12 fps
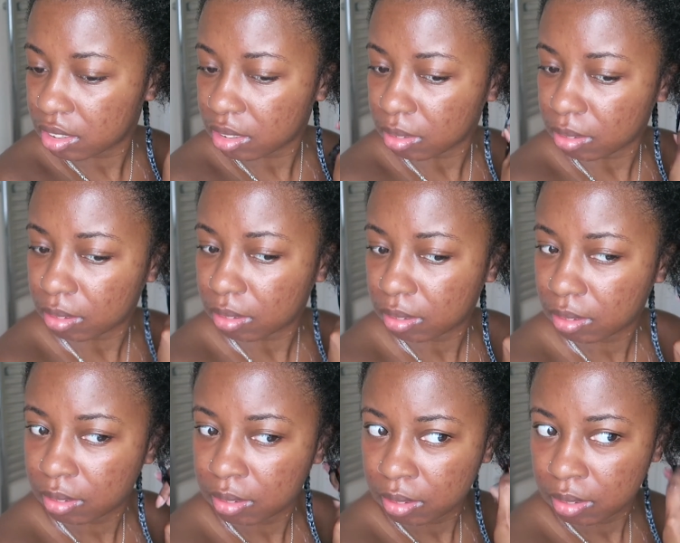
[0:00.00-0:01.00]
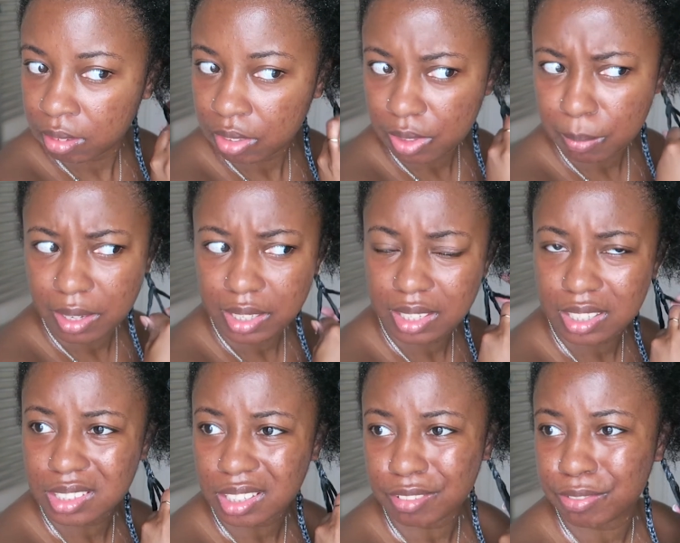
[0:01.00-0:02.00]
So I think my hair
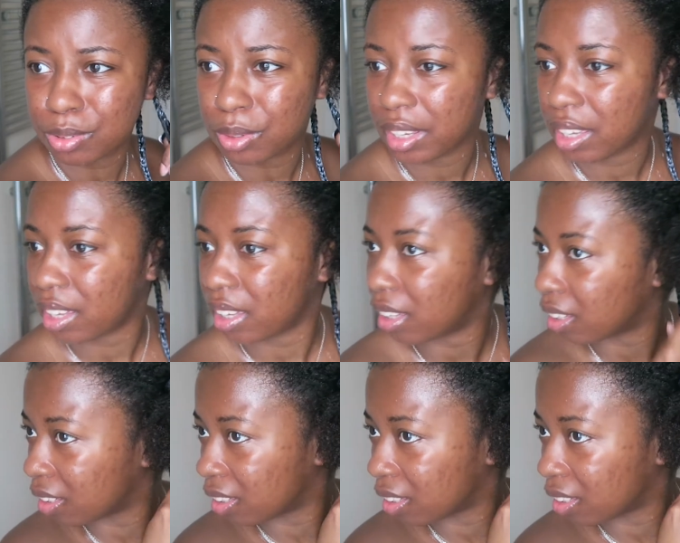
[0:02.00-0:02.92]
is like 4A.